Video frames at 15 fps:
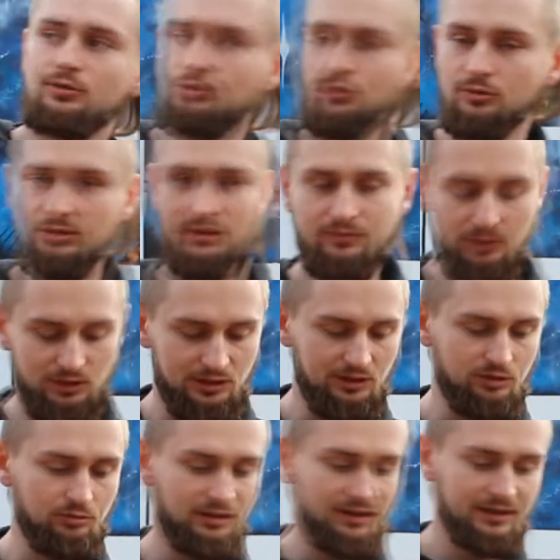you should definitely
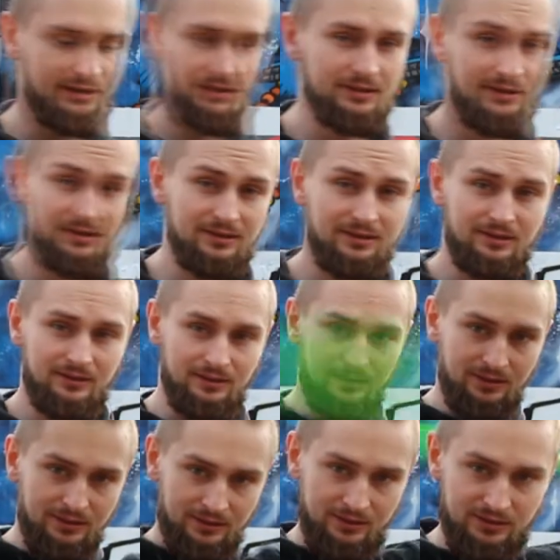try it.
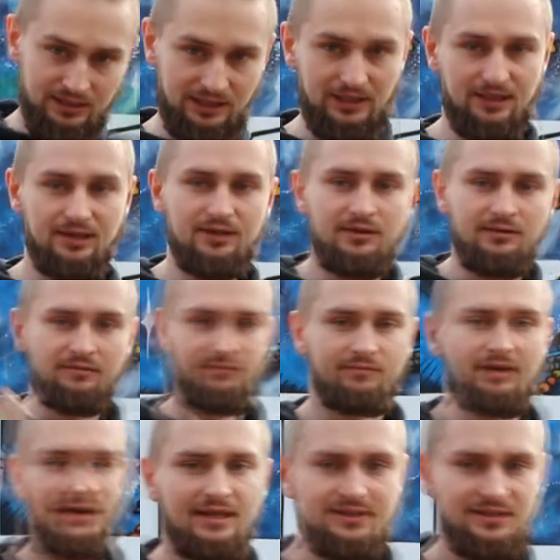It's a
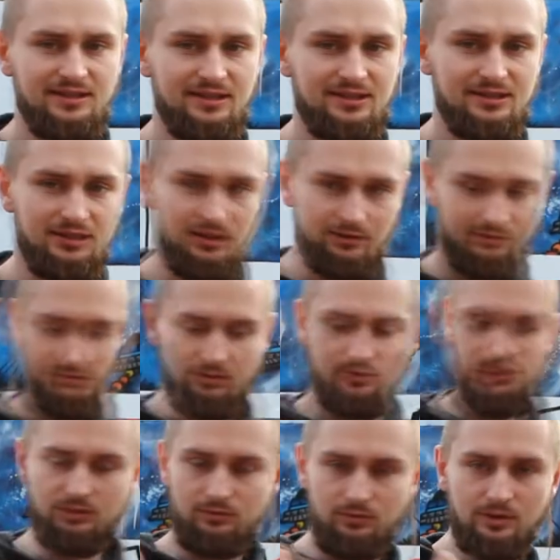fun exercise. Of
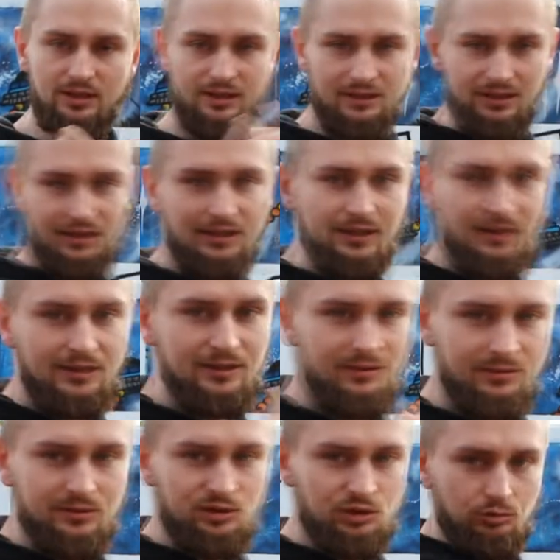course, if you get a
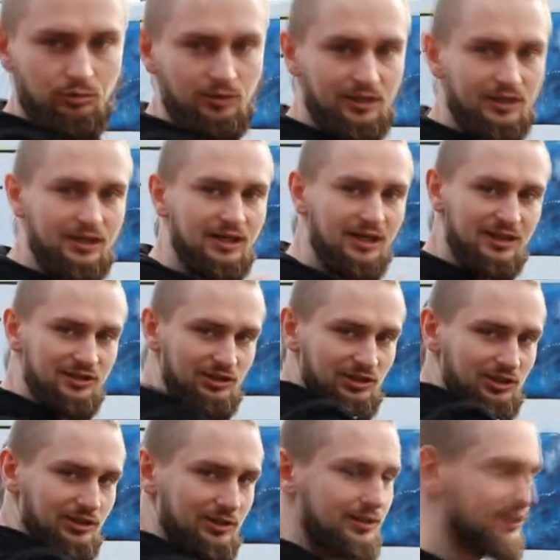stronger
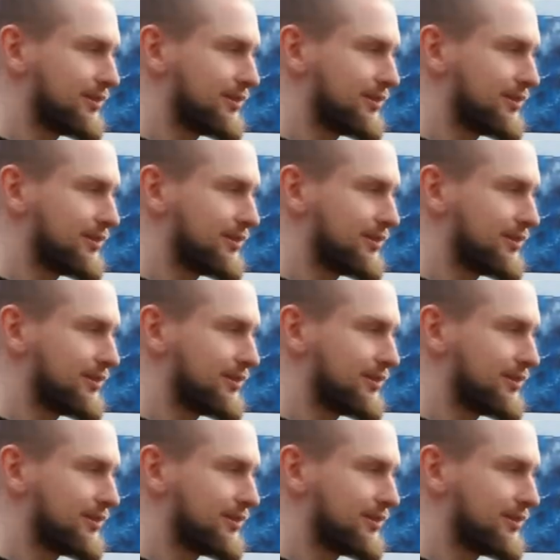elastic,